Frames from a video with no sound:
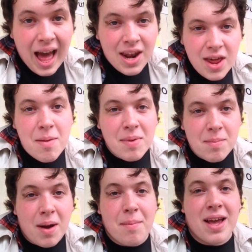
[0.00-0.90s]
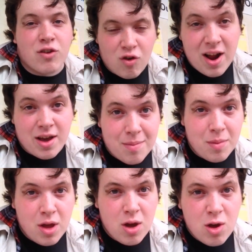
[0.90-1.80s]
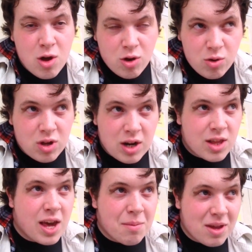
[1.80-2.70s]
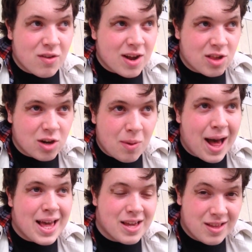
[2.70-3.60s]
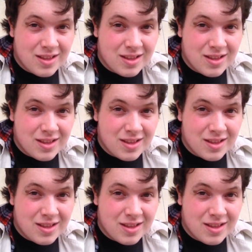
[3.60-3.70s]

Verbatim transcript: and then meet my mate Graham, who's going to take me the rest of the way.